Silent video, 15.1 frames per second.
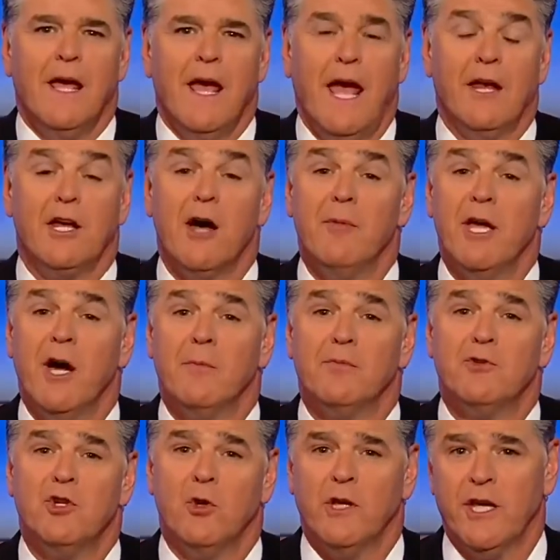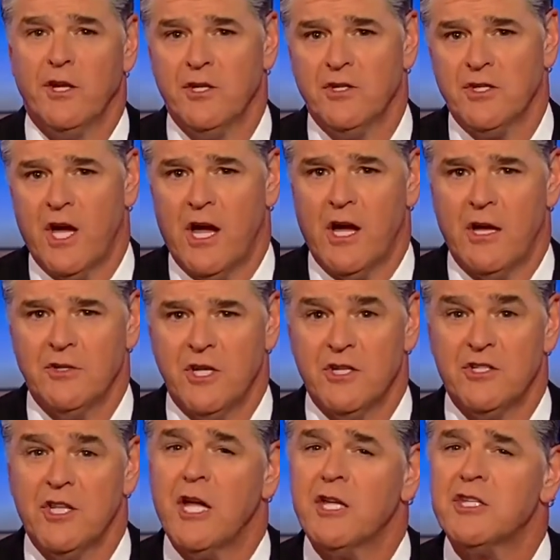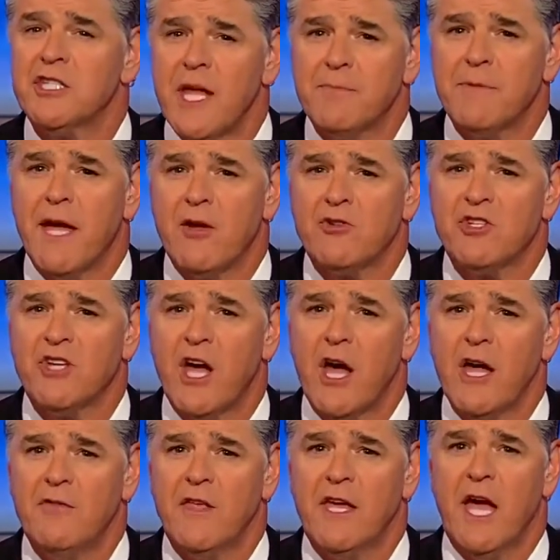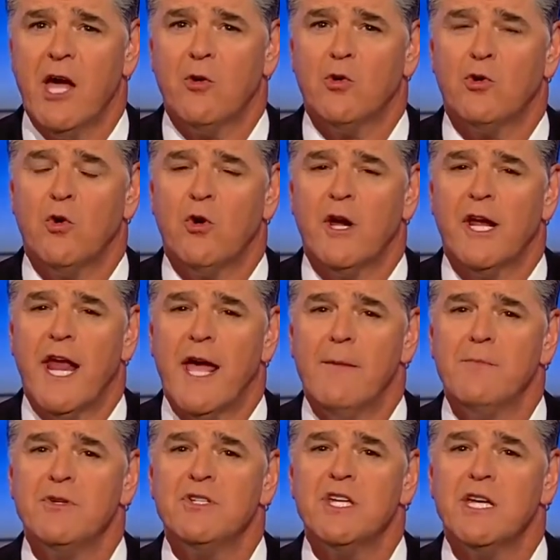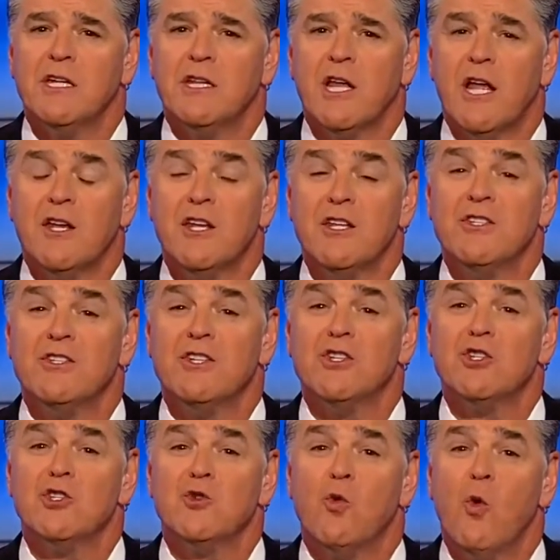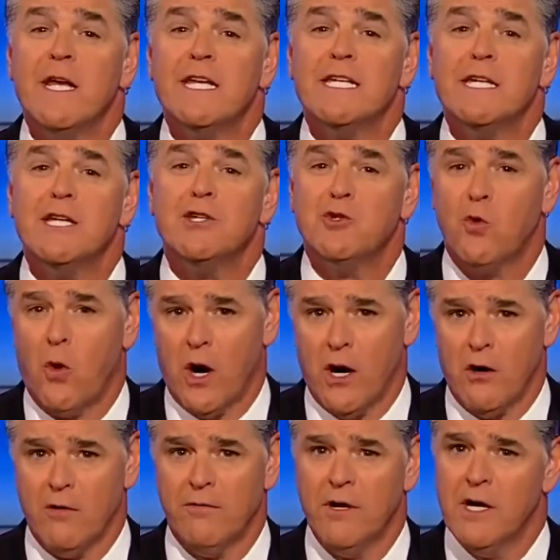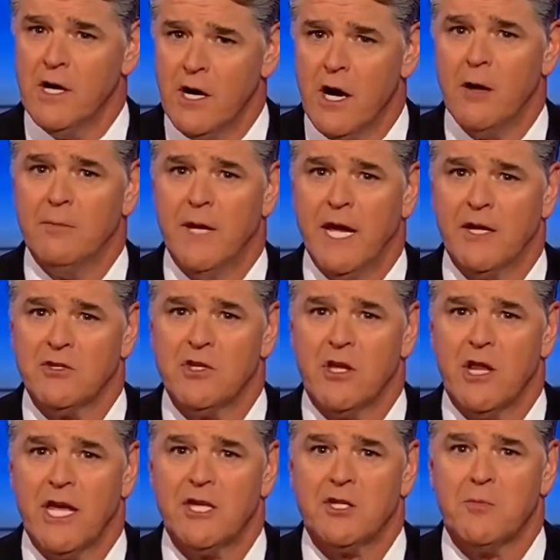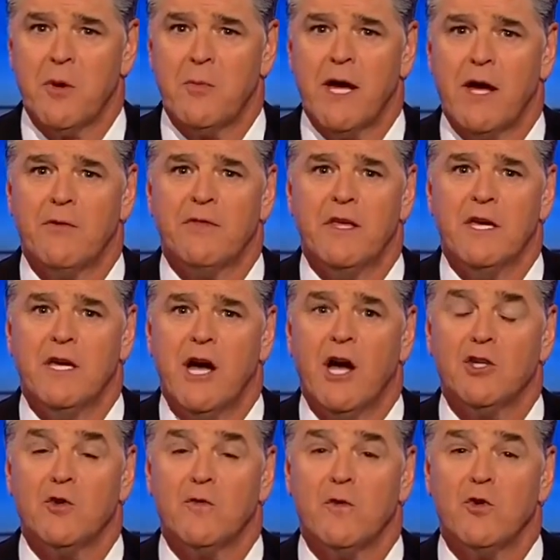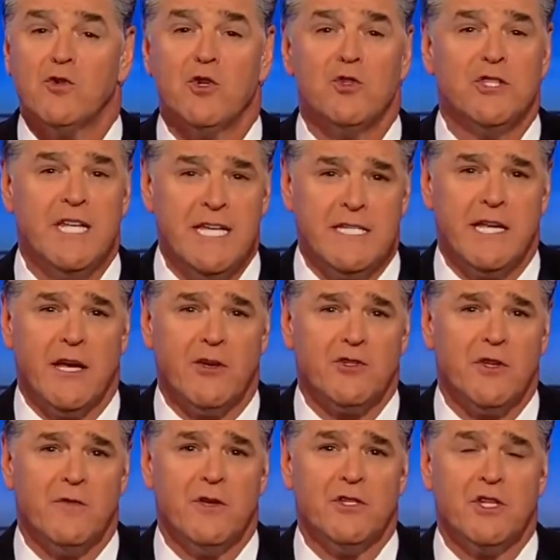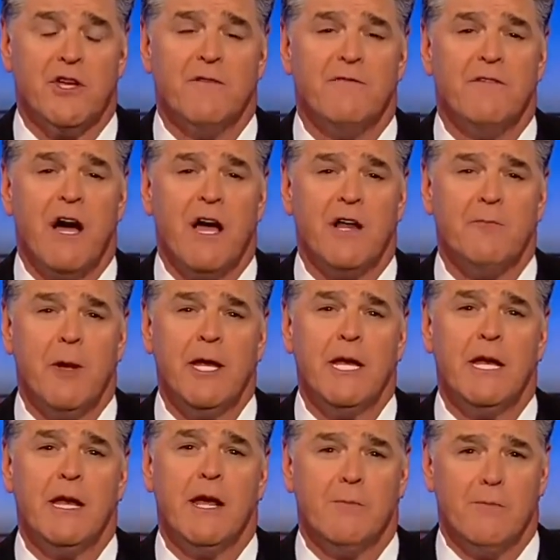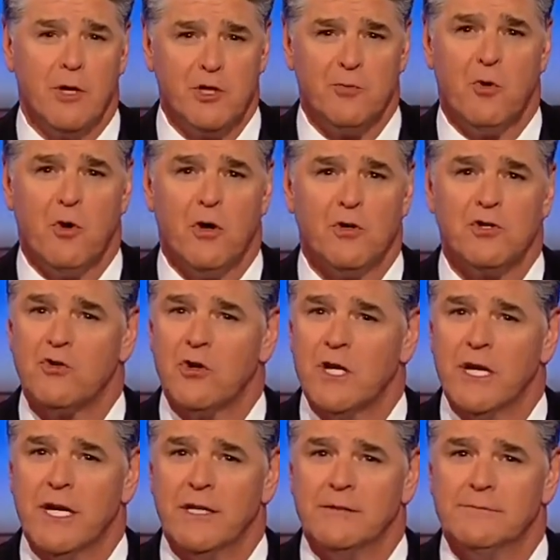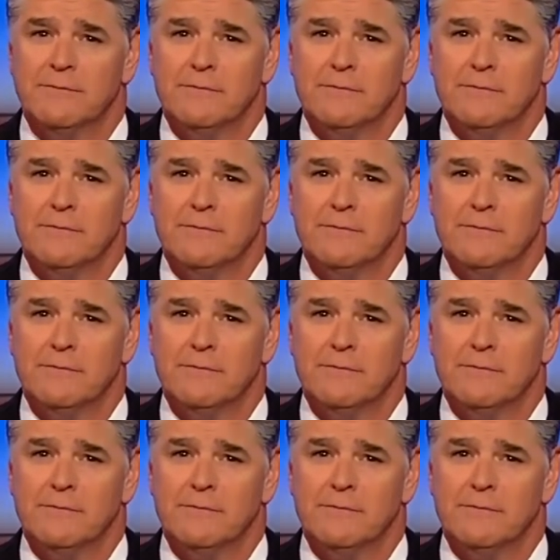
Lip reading: And coming up, Julian Assange has not stepped outside the Ecuadorian embassy in London since 2012. Up next, I'll ask him about the controversial details of his confinement and much more. Straight ahead.